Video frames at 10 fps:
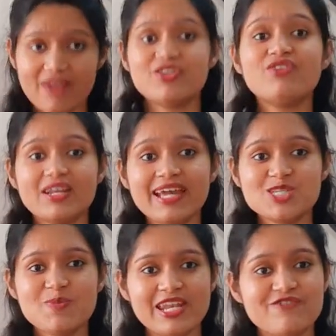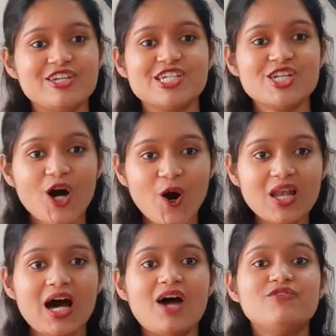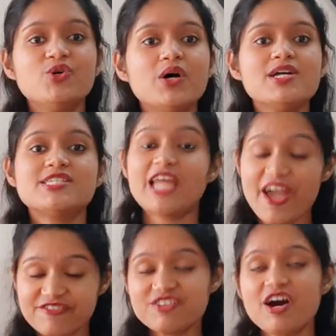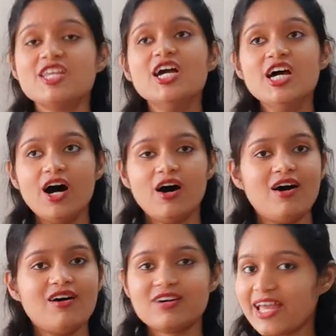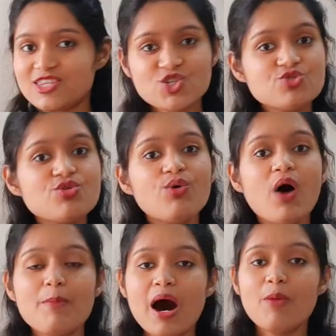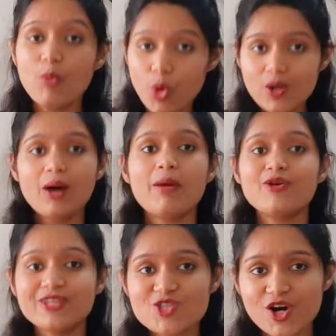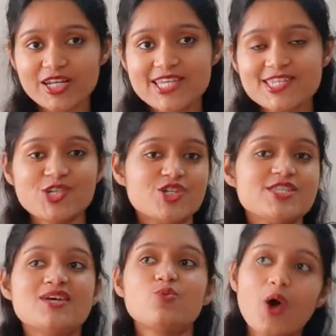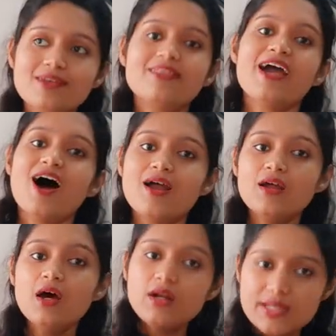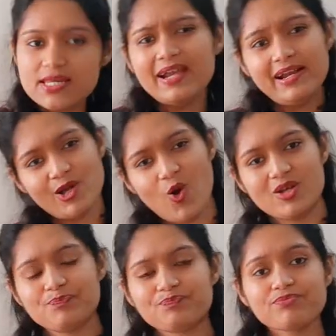everyone gets benefited, all our viewers and everyone gets to know about more about these organizations and what they are deciding on.